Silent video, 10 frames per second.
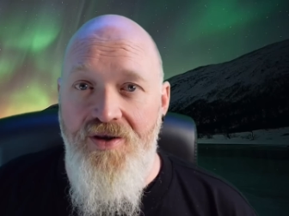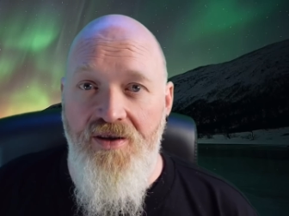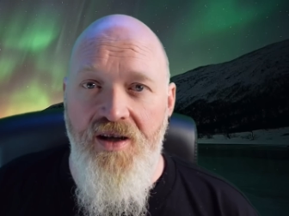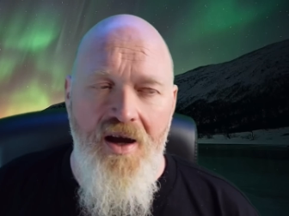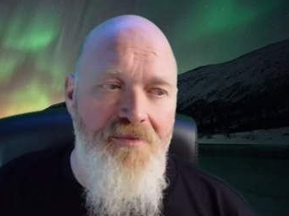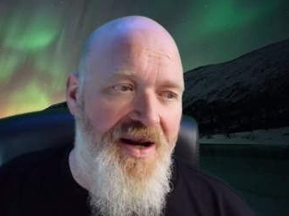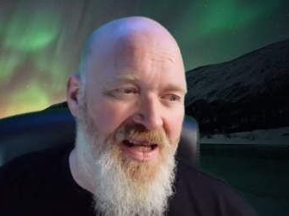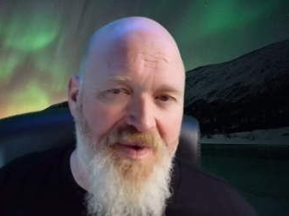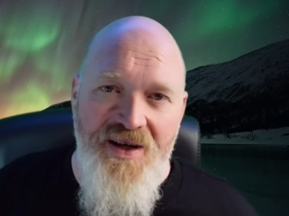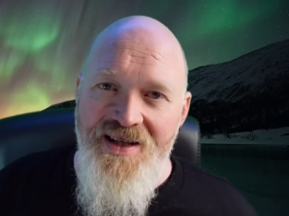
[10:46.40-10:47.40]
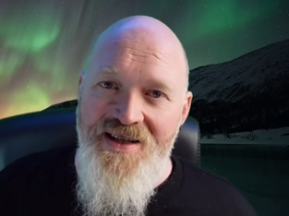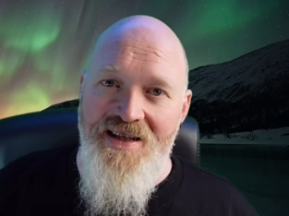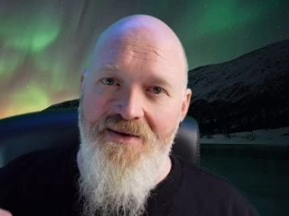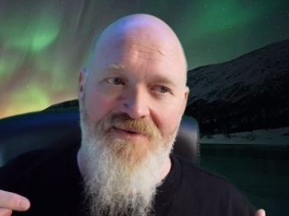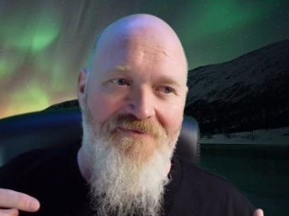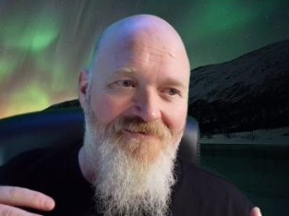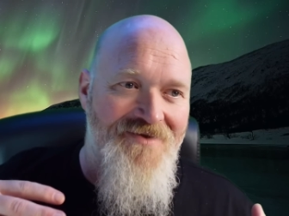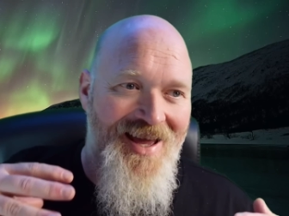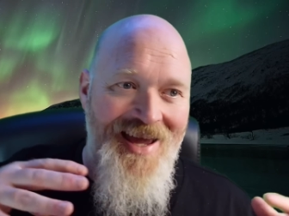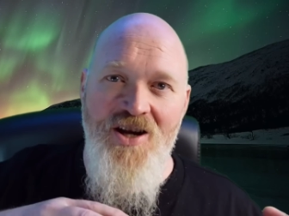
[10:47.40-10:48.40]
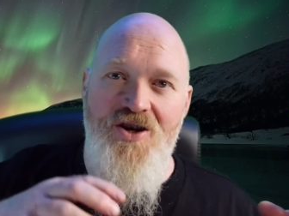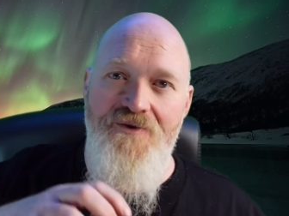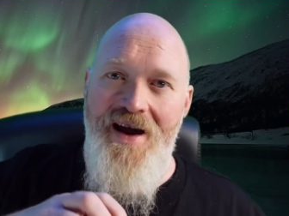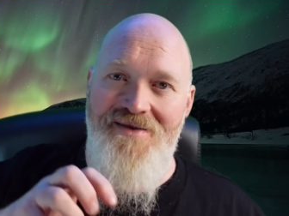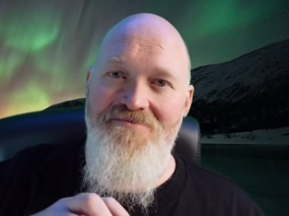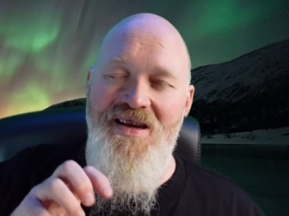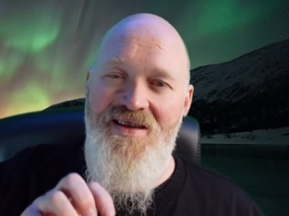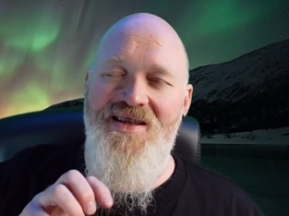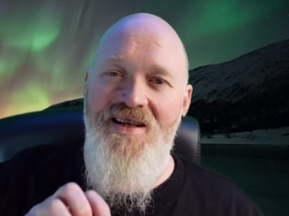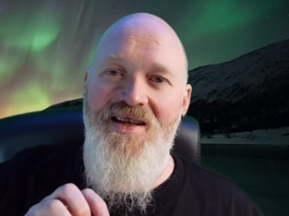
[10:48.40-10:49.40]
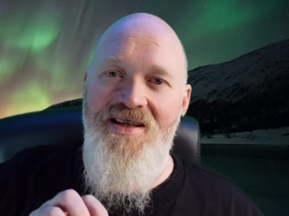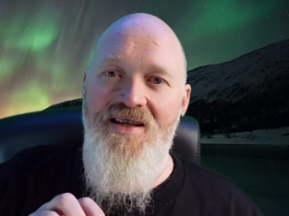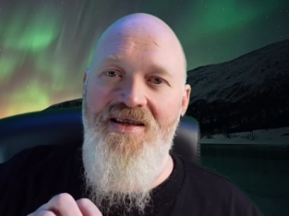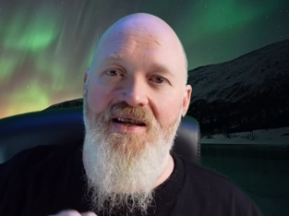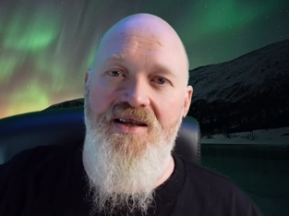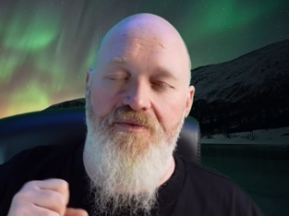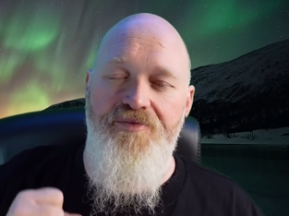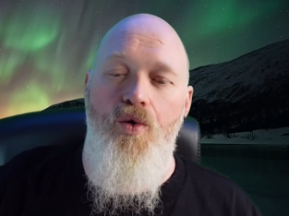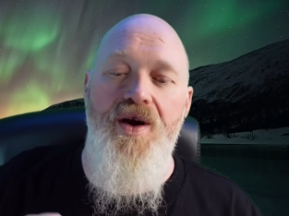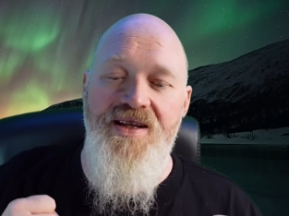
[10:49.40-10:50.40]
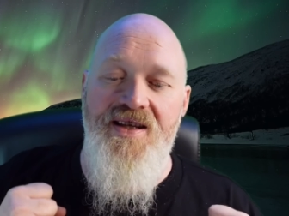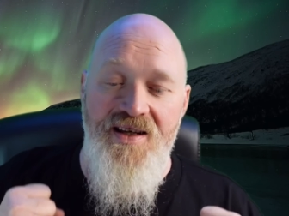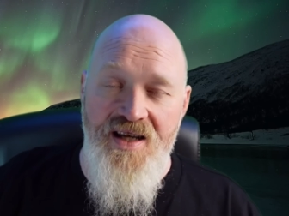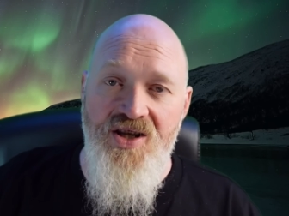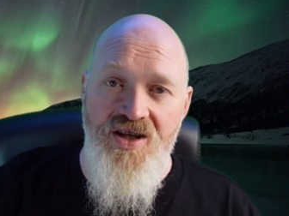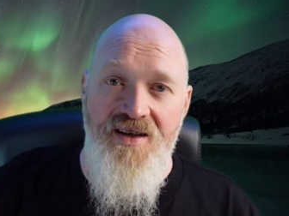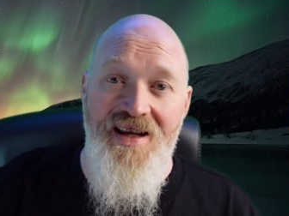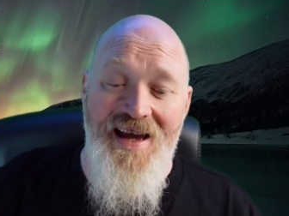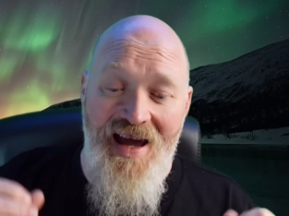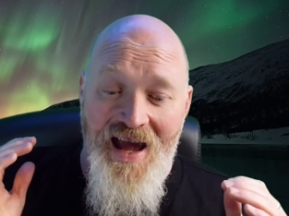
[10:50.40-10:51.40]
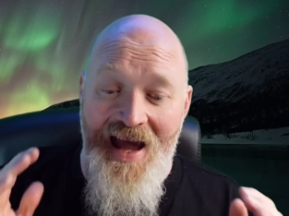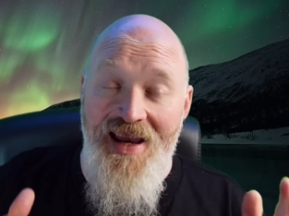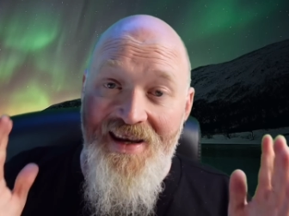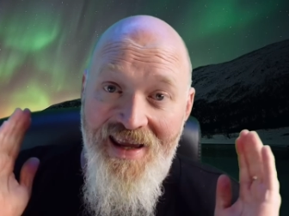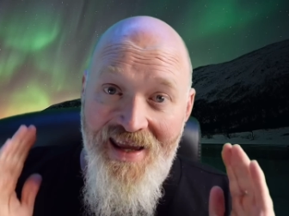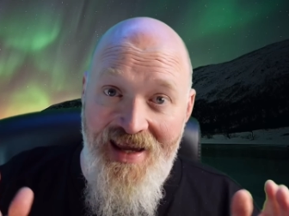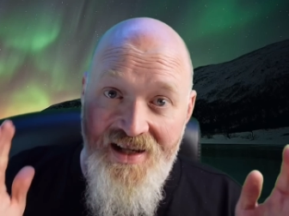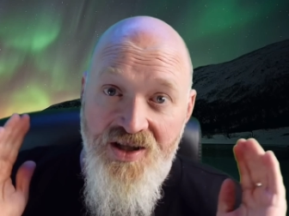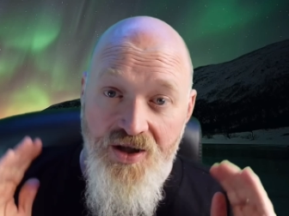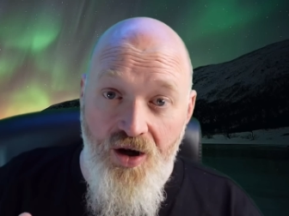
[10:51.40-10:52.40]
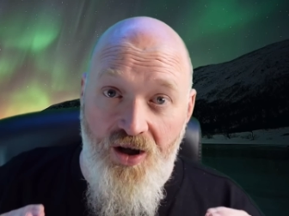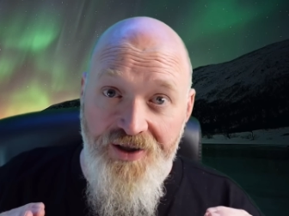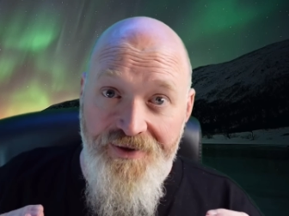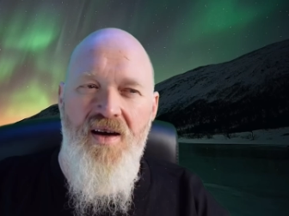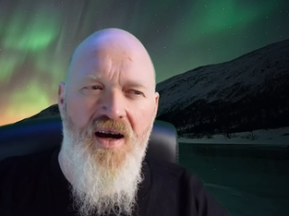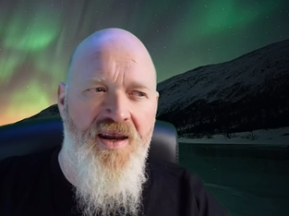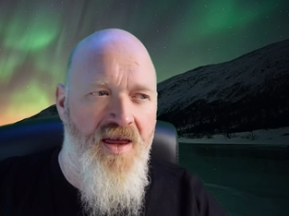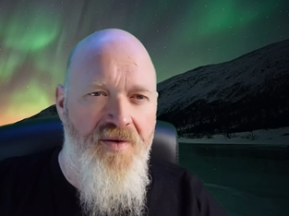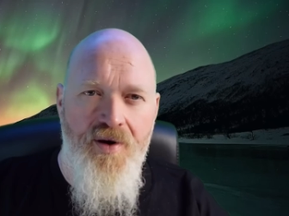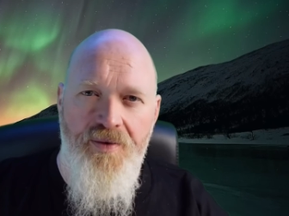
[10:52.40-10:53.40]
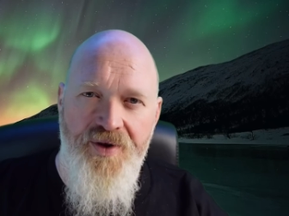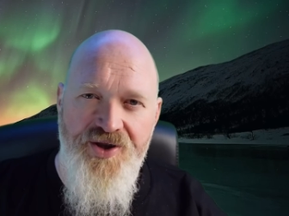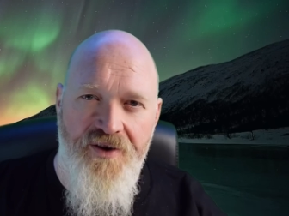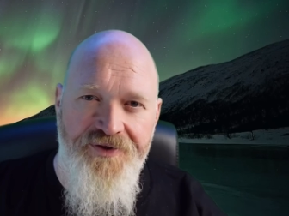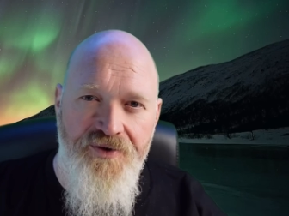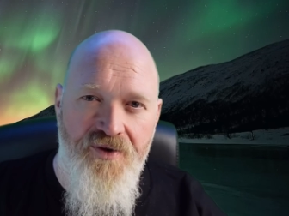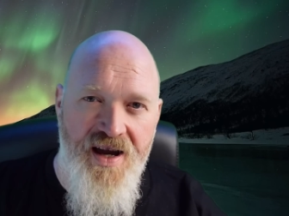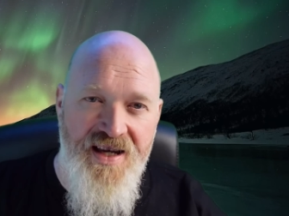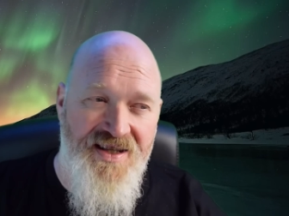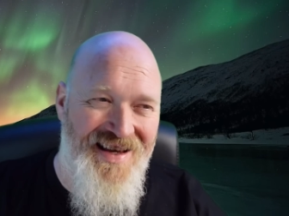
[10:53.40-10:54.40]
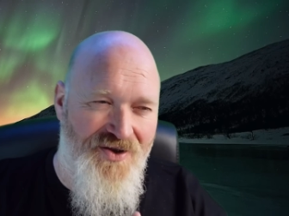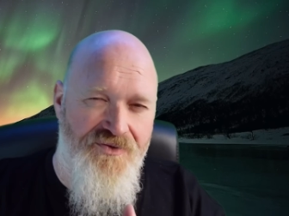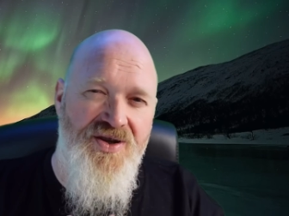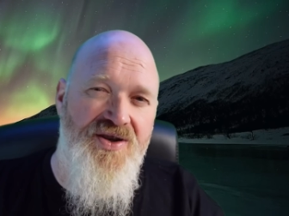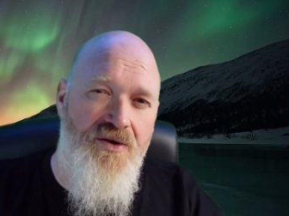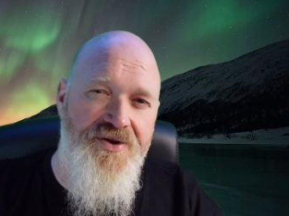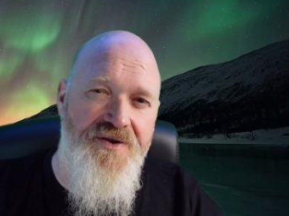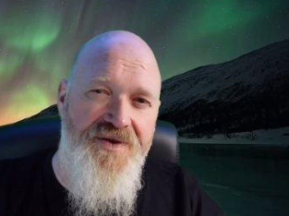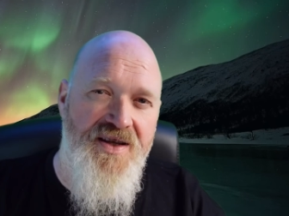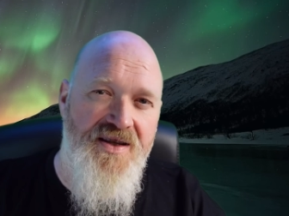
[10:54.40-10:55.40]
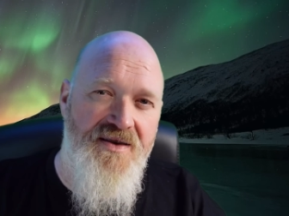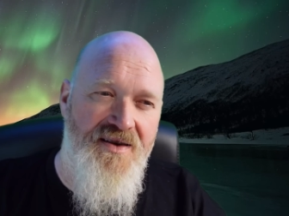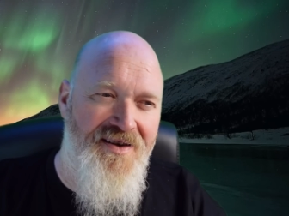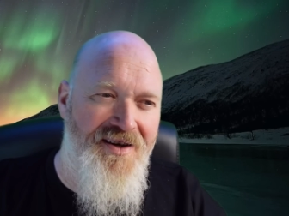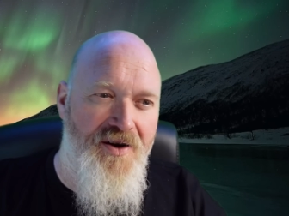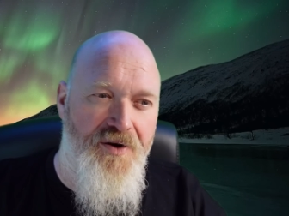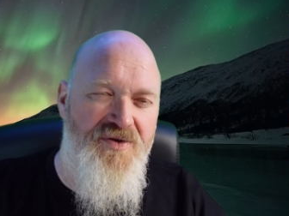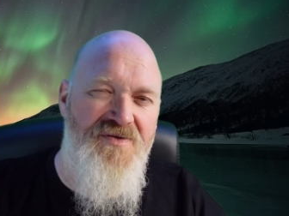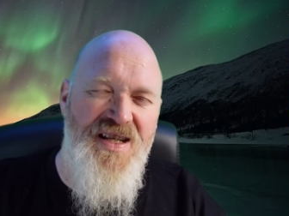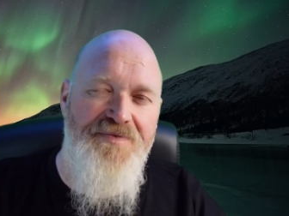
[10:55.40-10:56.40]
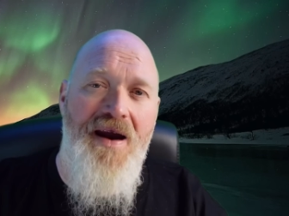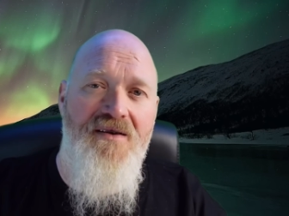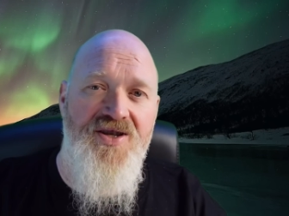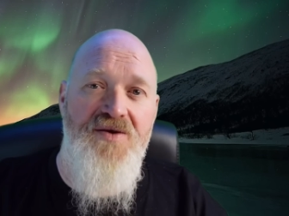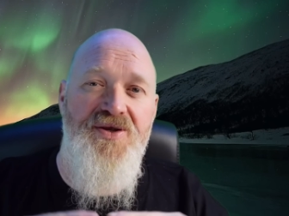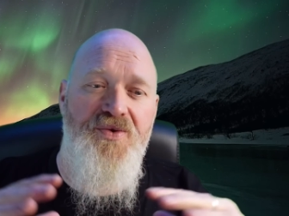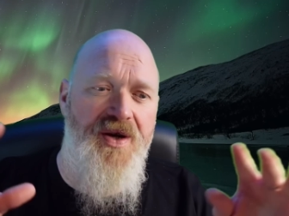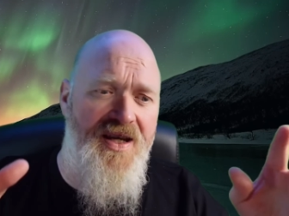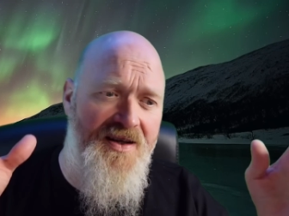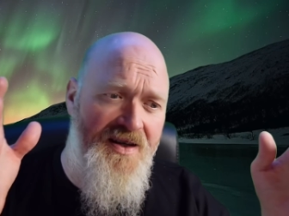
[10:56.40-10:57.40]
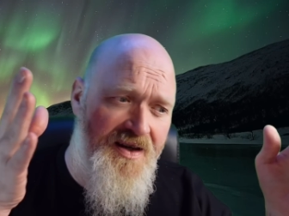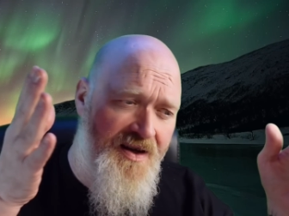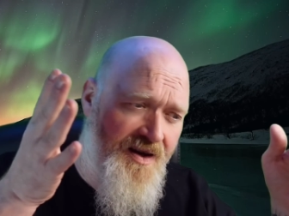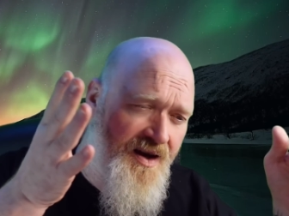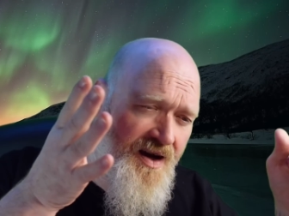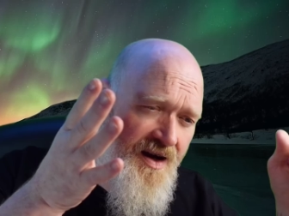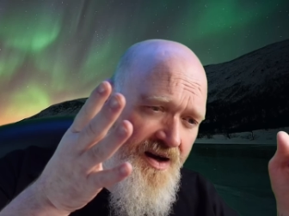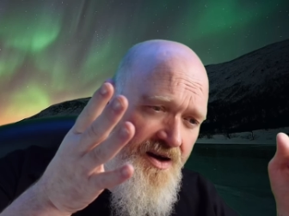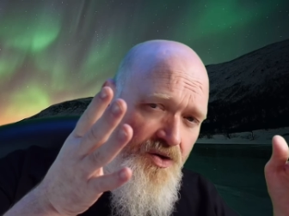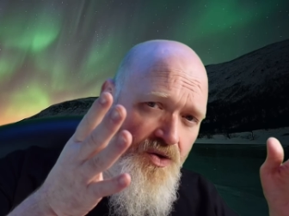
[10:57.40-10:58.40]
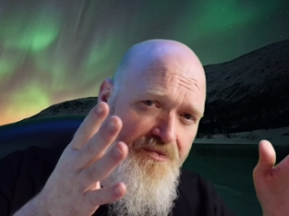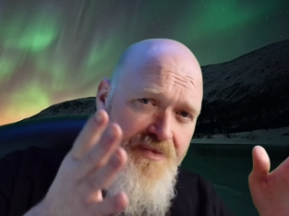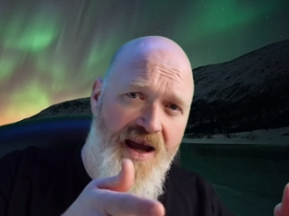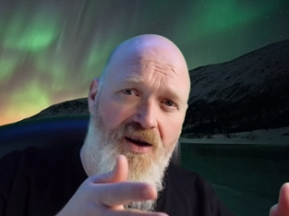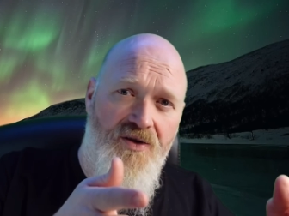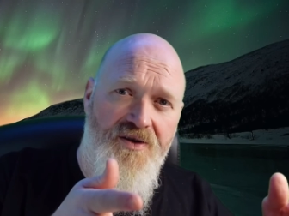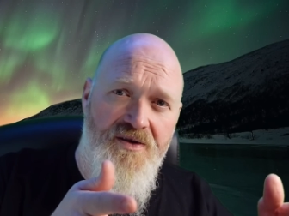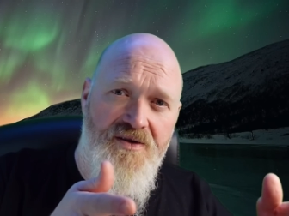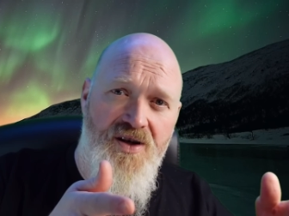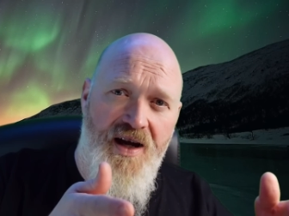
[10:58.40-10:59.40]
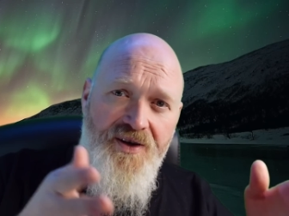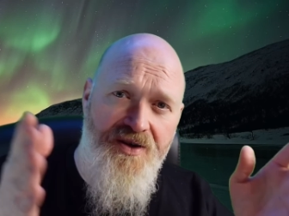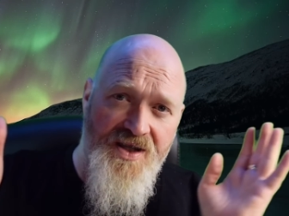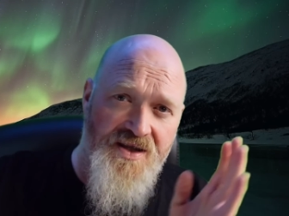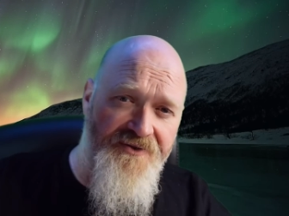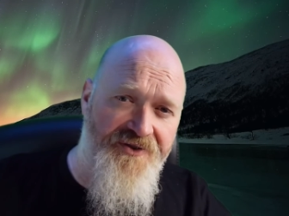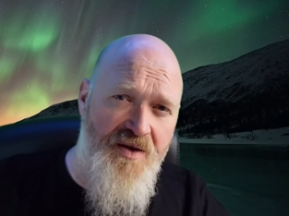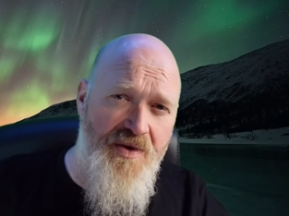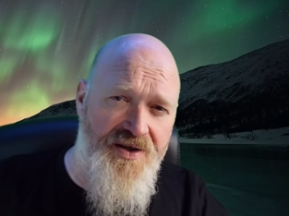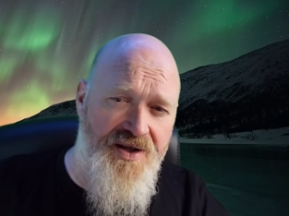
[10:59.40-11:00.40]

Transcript: wrong, but it's because this incorrect myth still exists that it's a boy's condition, and it's not. Another problem that's often raised as a result of this, you know, disparity between uh, male diagnosis and female